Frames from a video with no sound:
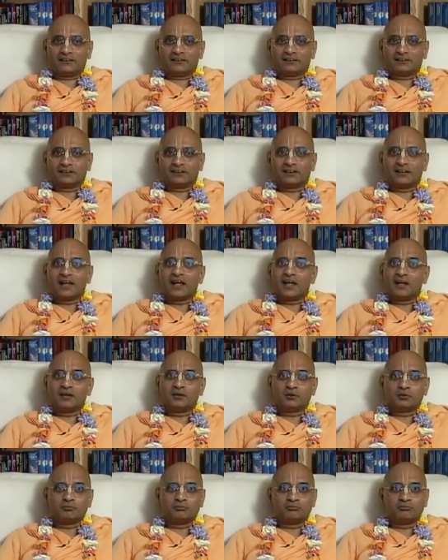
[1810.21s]
So
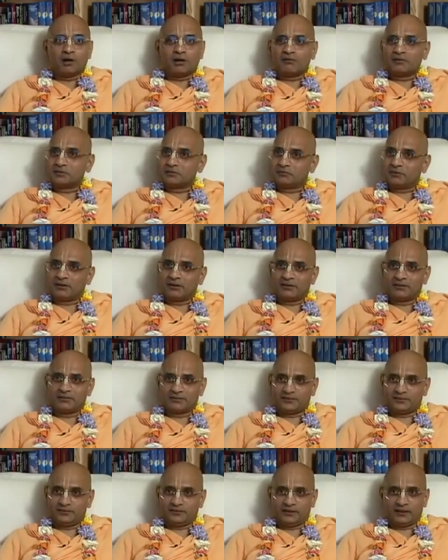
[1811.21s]
then Babaji Maharaj,
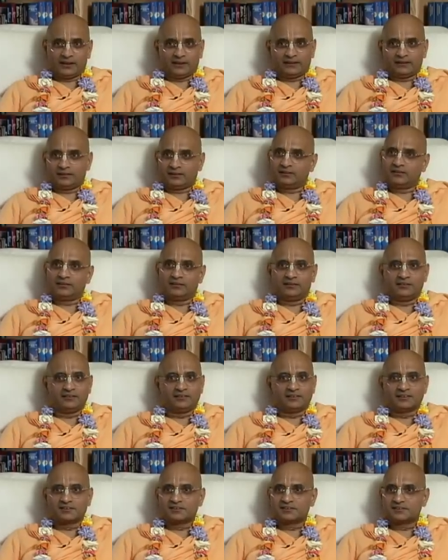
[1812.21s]
he
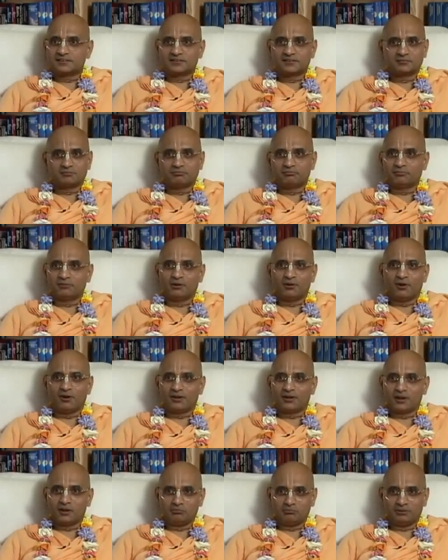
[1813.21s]
just
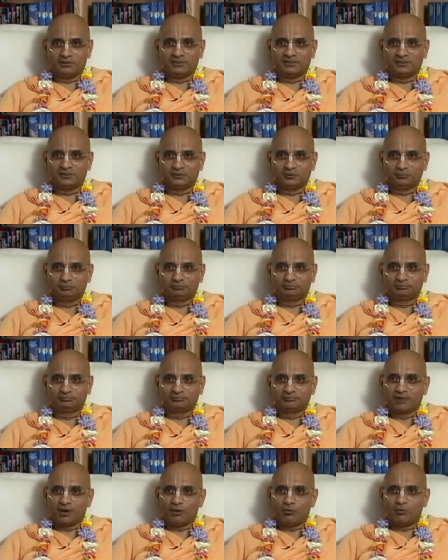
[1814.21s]
got up,
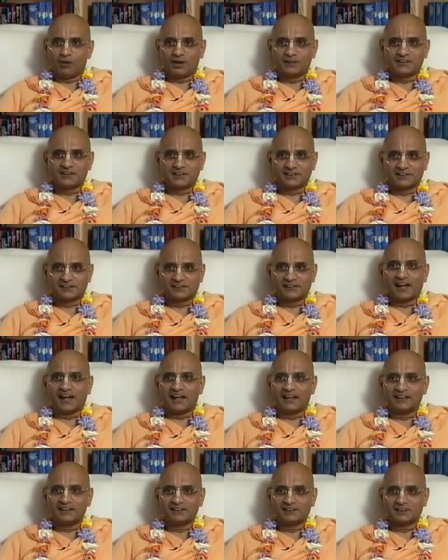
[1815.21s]
washed his
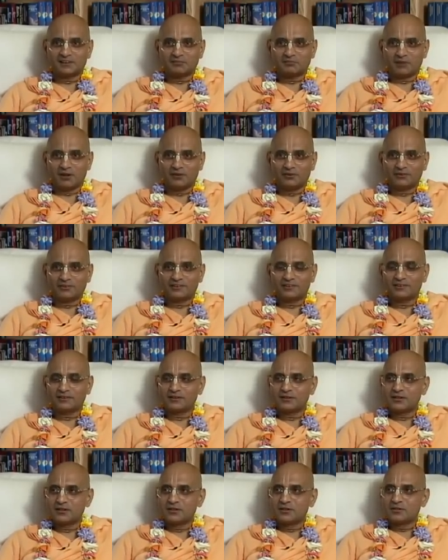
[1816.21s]
hands and mouth,
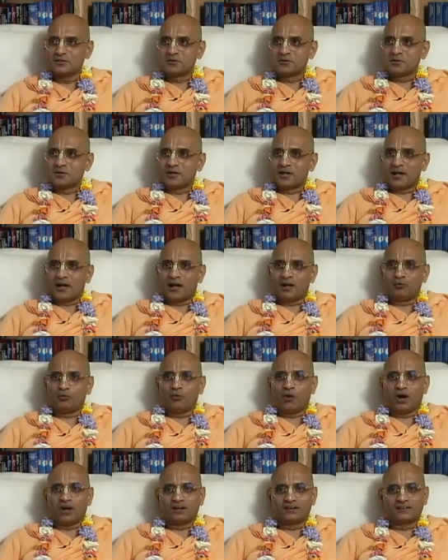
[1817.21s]
and
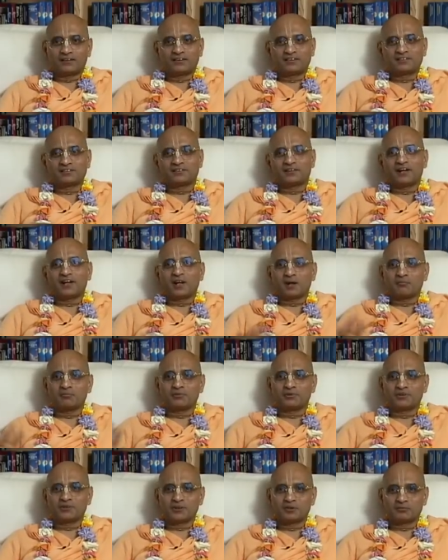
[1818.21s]
walked straight up
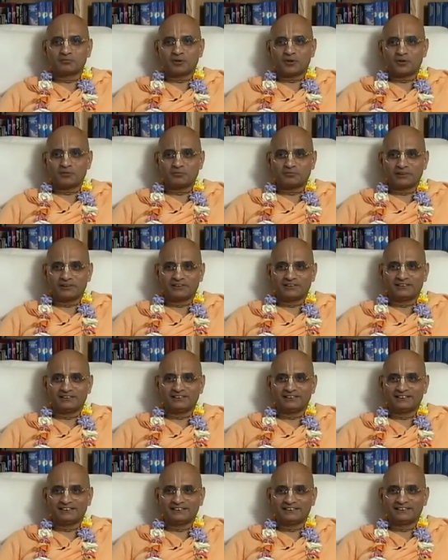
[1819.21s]
to Srila Prabhupada
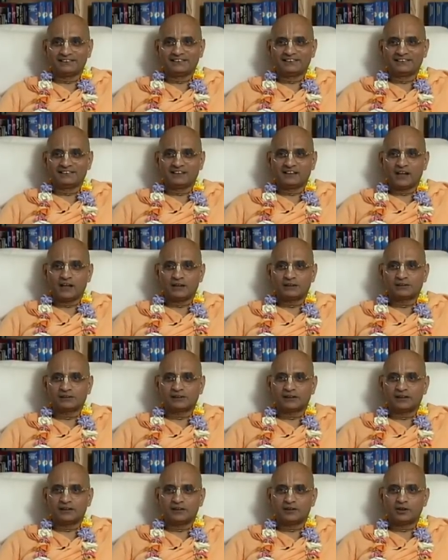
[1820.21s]
and
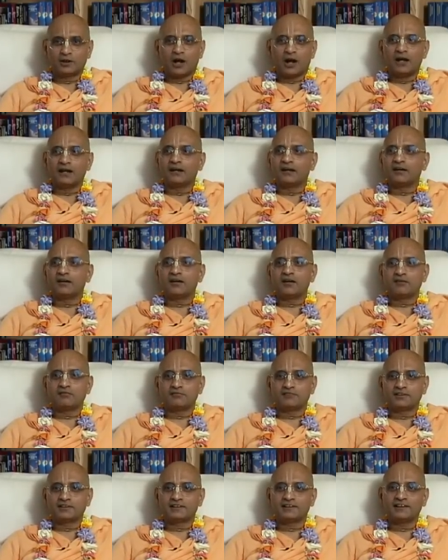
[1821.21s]
said, I heard
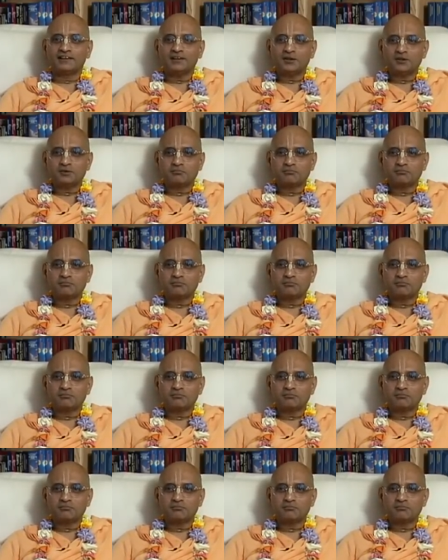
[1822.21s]
everything,